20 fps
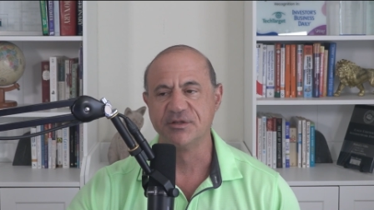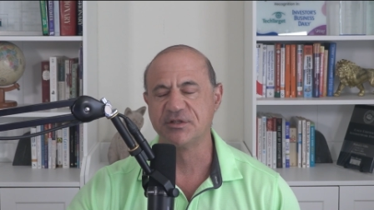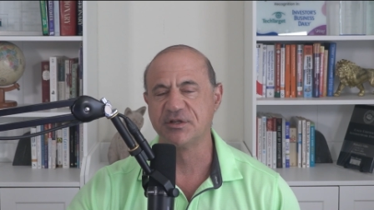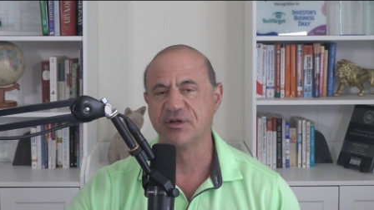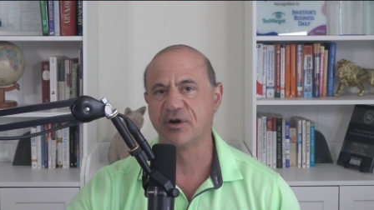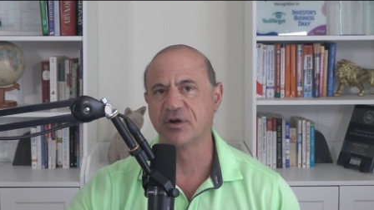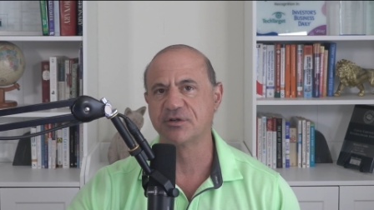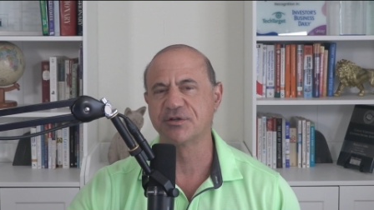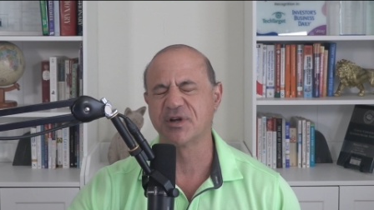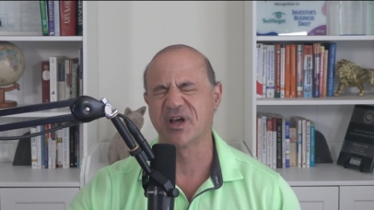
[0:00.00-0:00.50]

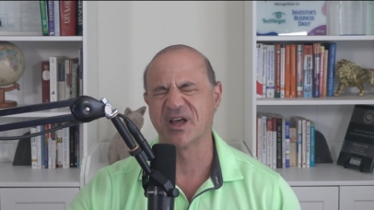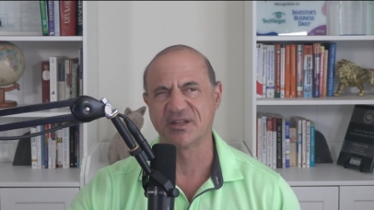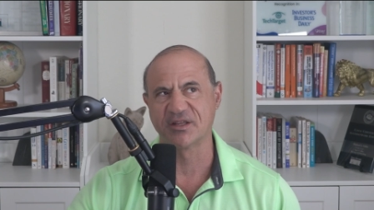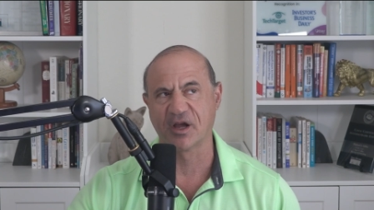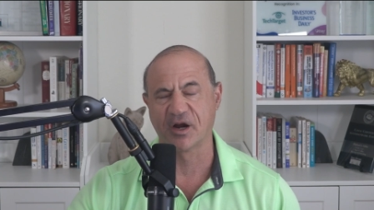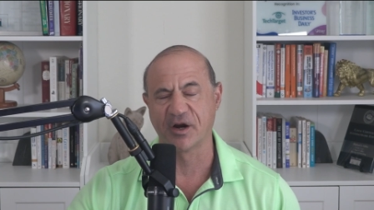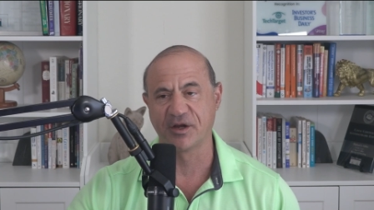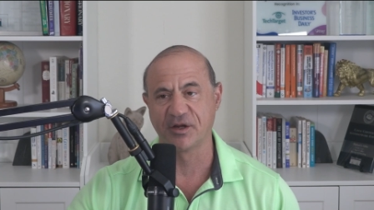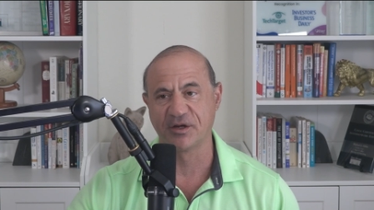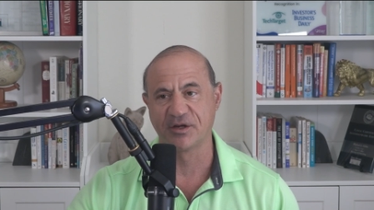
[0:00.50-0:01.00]
Zero
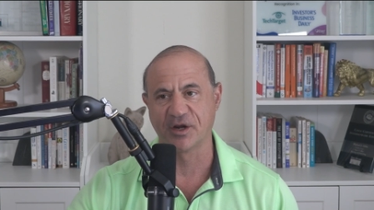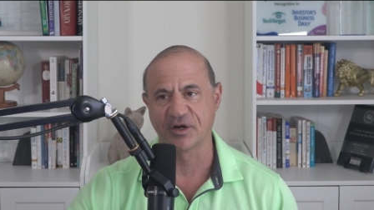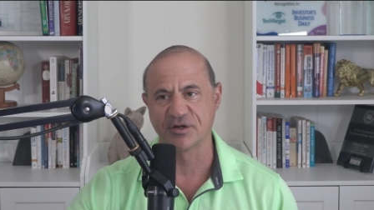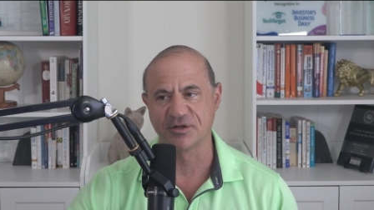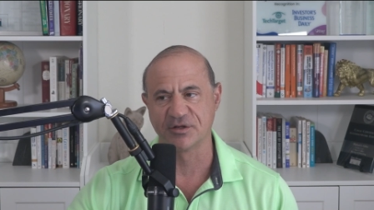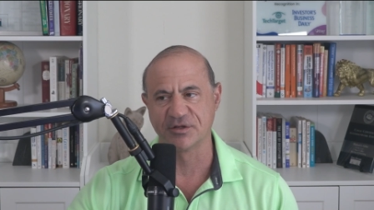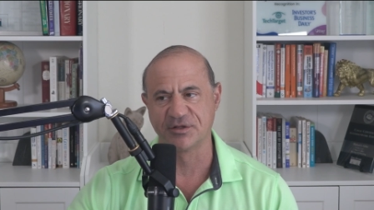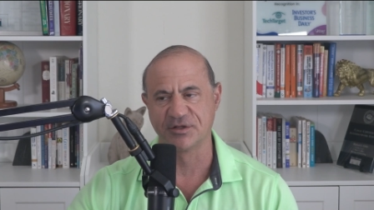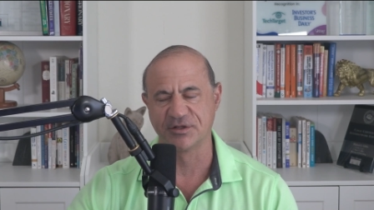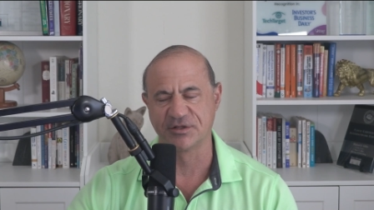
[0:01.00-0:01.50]
Trust
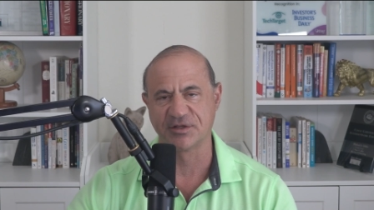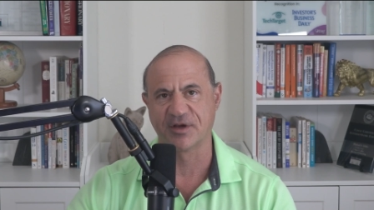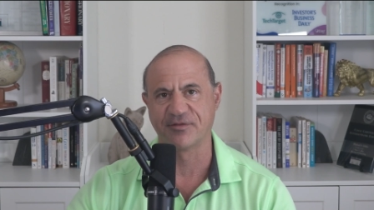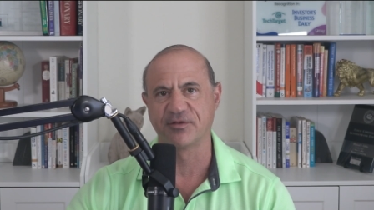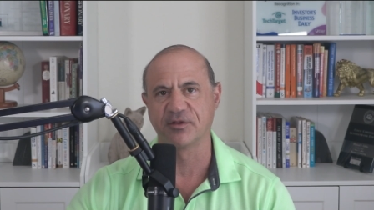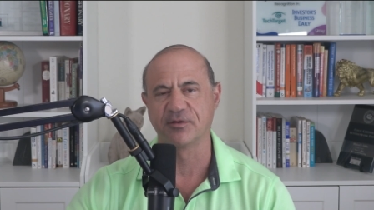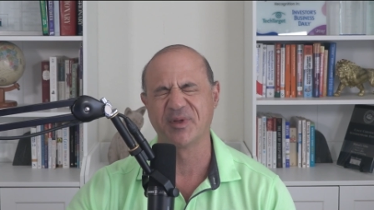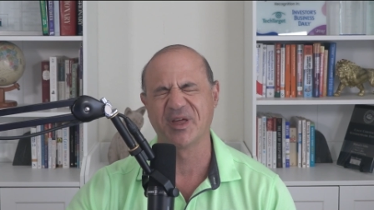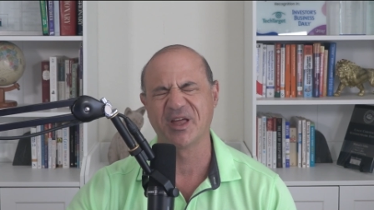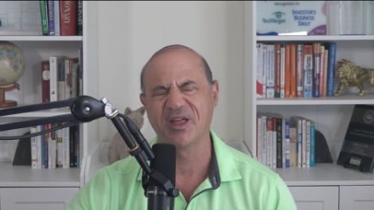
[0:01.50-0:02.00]
architectures, the
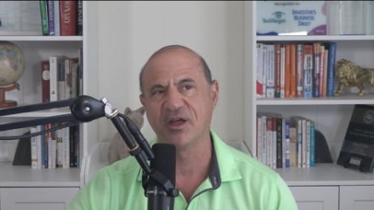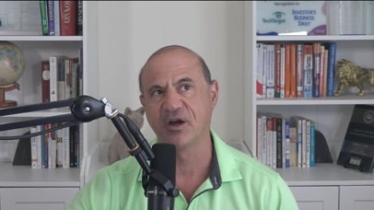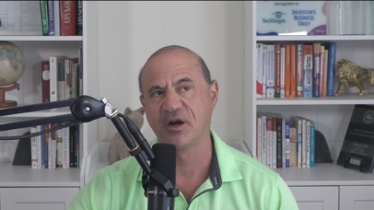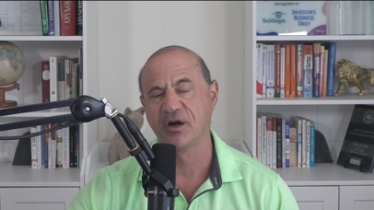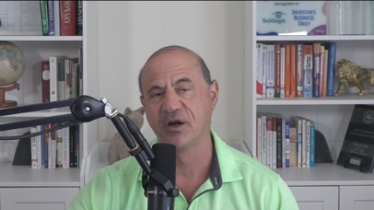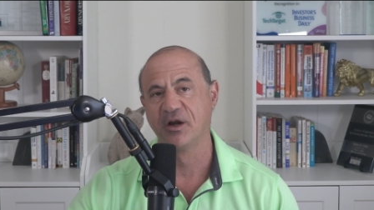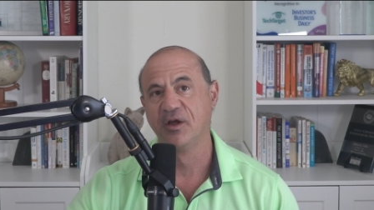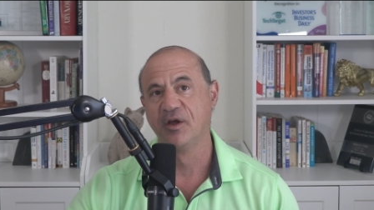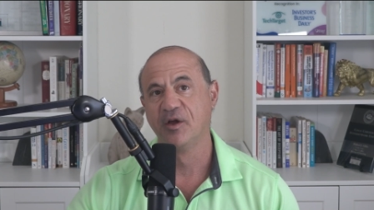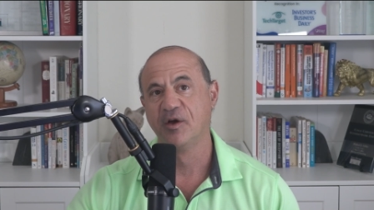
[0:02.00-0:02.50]
seventh
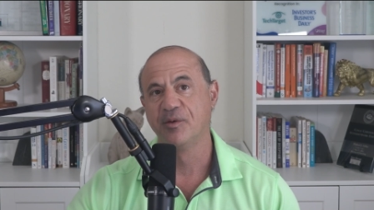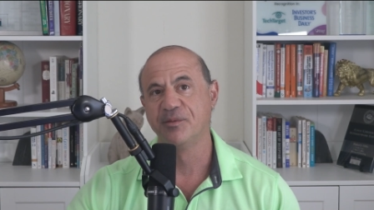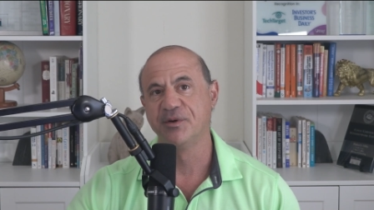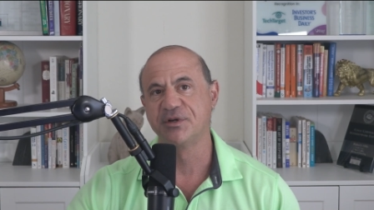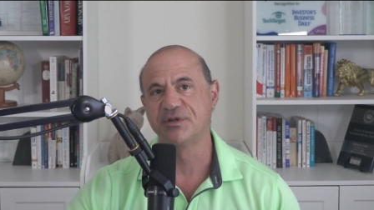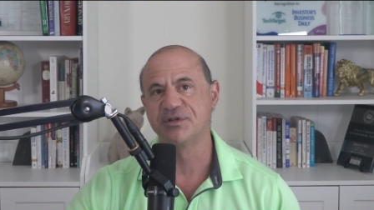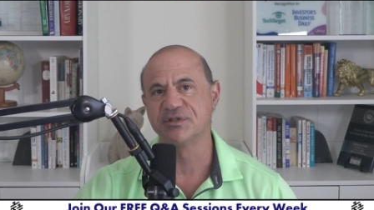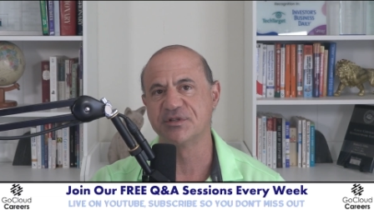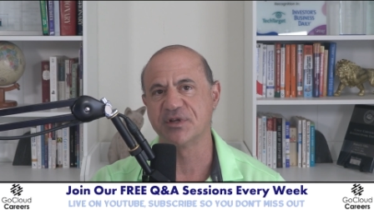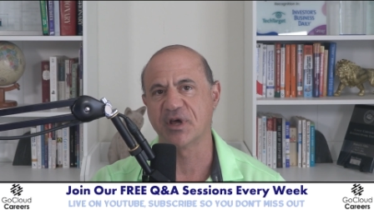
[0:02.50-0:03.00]
pillar,
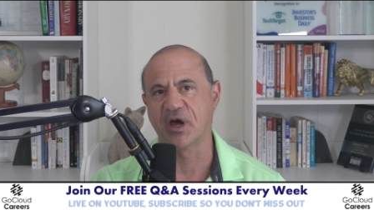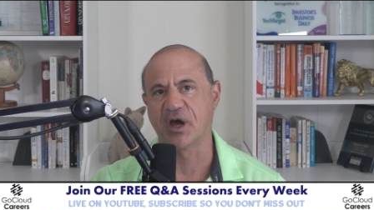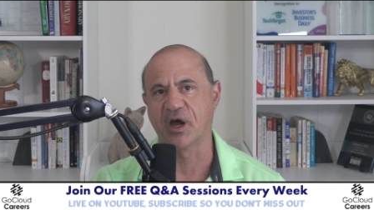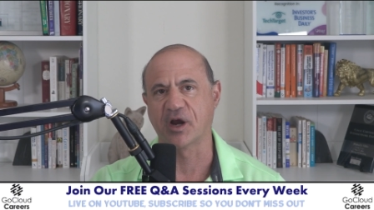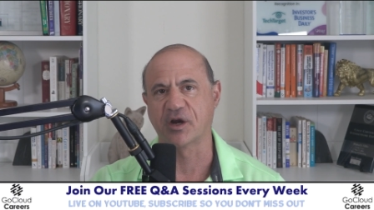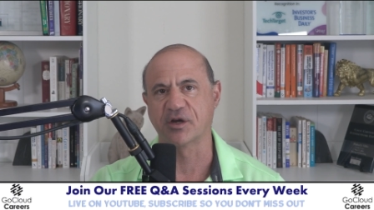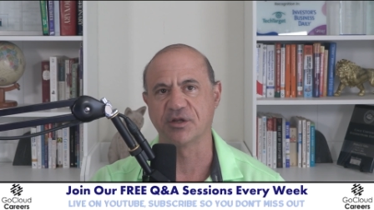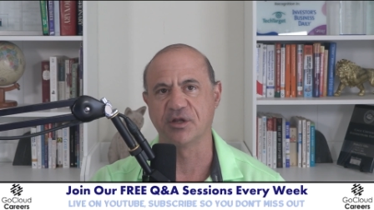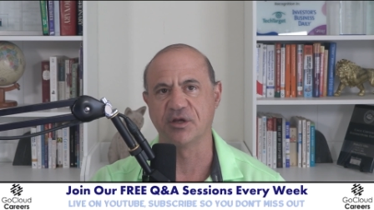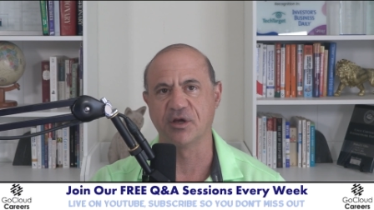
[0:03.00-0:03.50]
which is
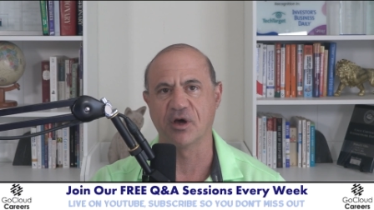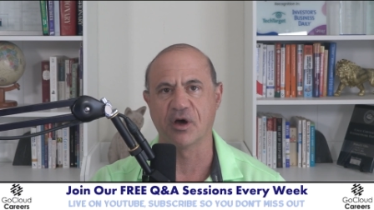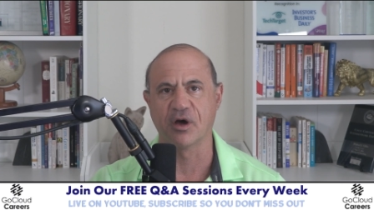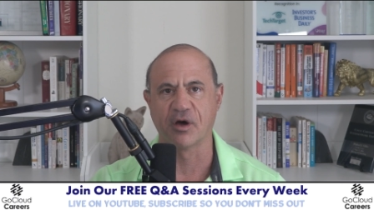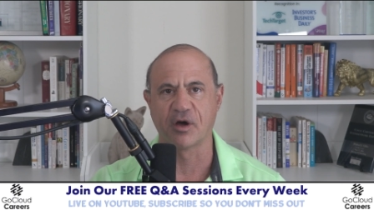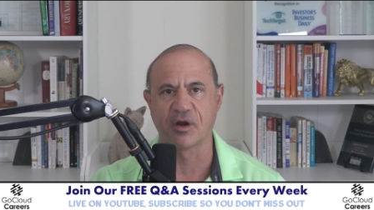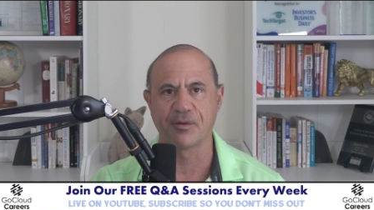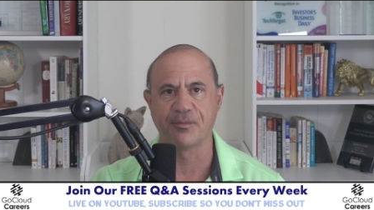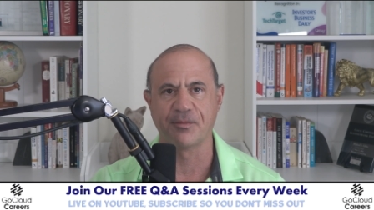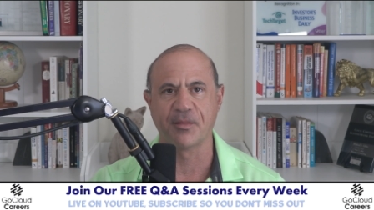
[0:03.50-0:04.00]
actually
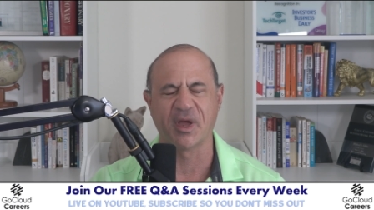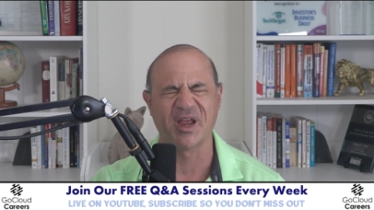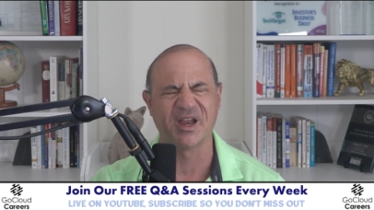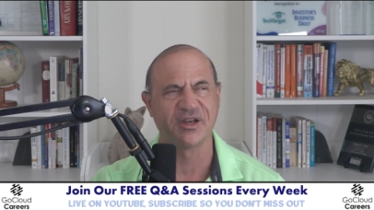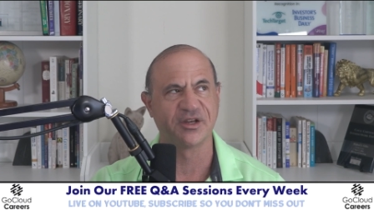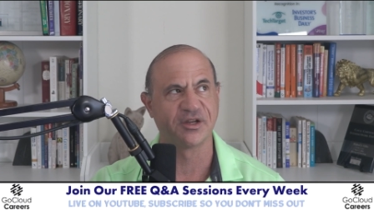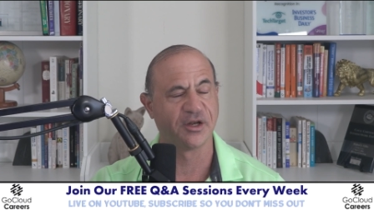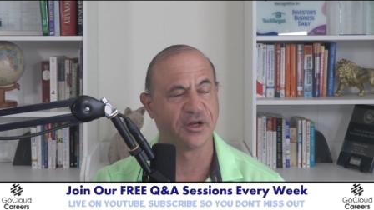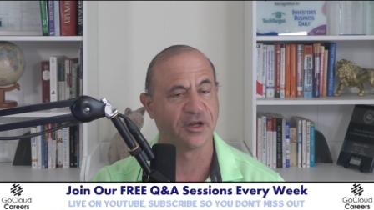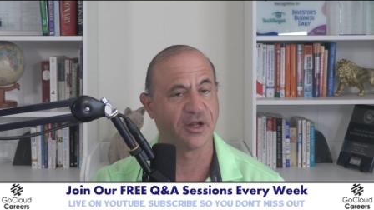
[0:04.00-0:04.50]

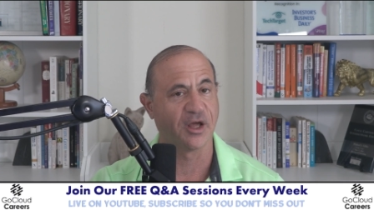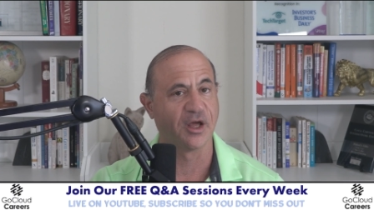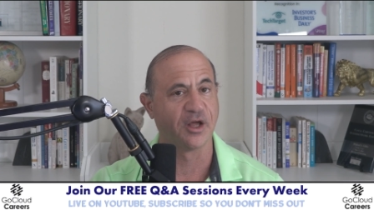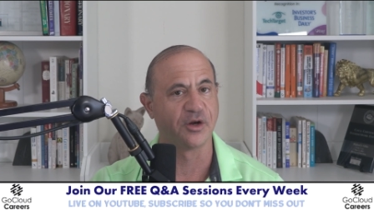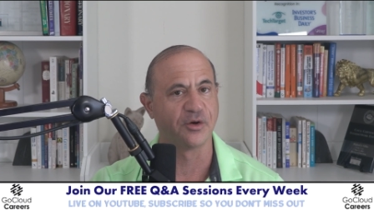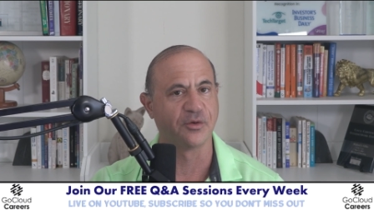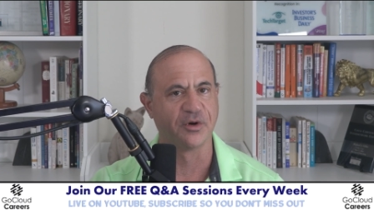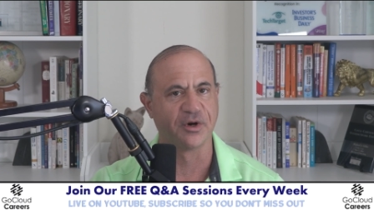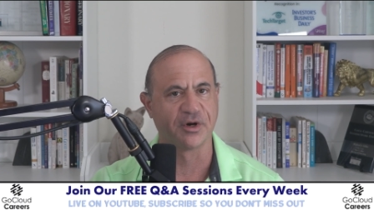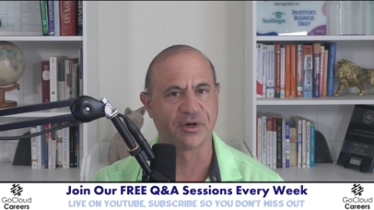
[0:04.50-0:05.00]
automation
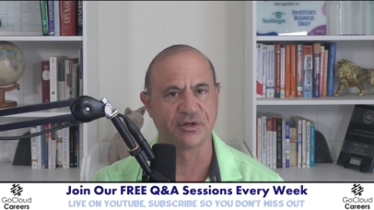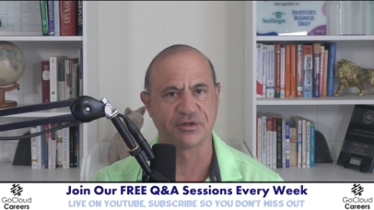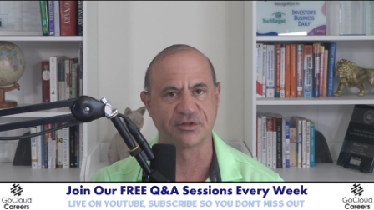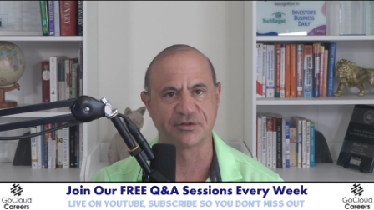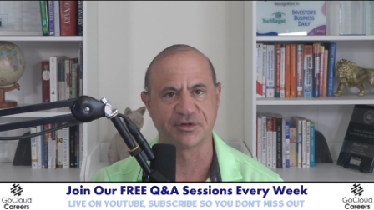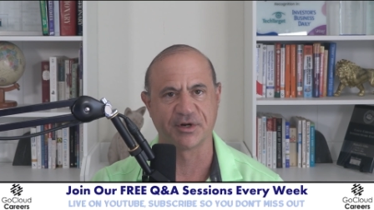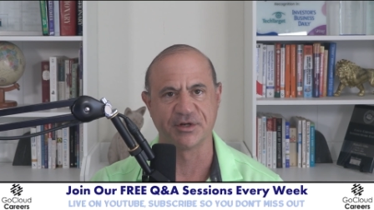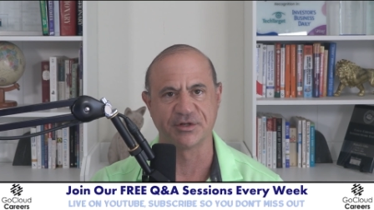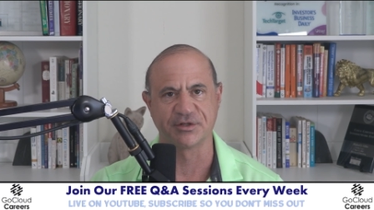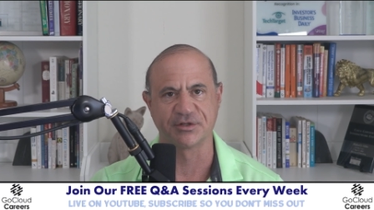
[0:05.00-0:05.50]
and
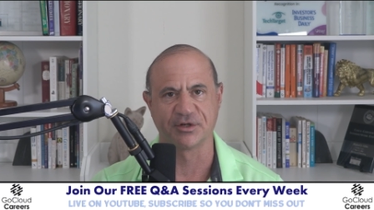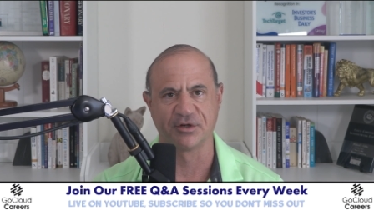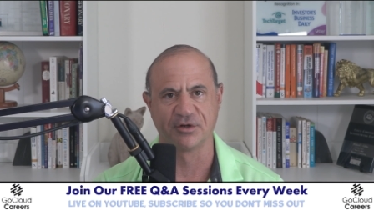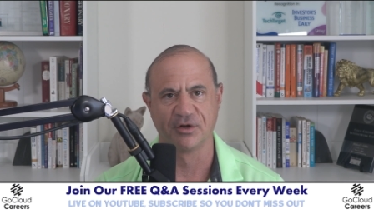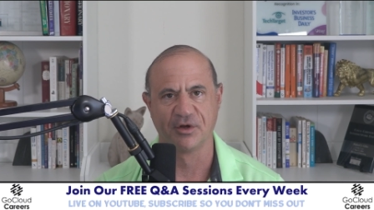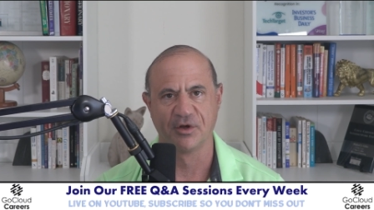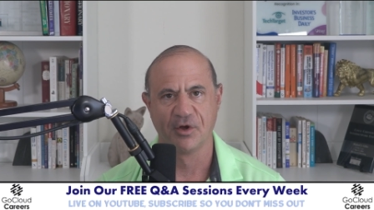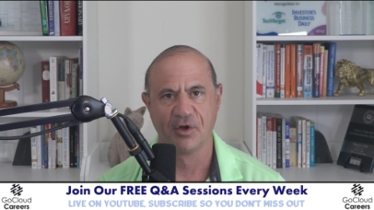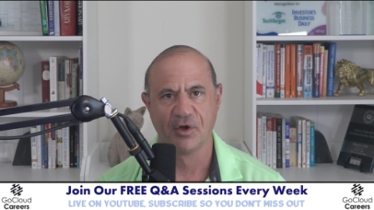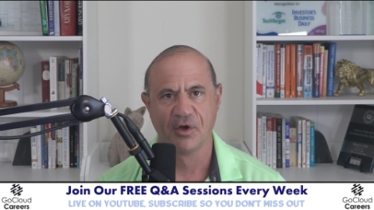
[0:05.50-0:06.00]

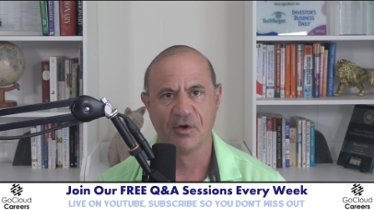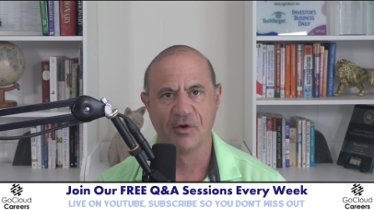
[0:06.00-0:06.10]
orchestration.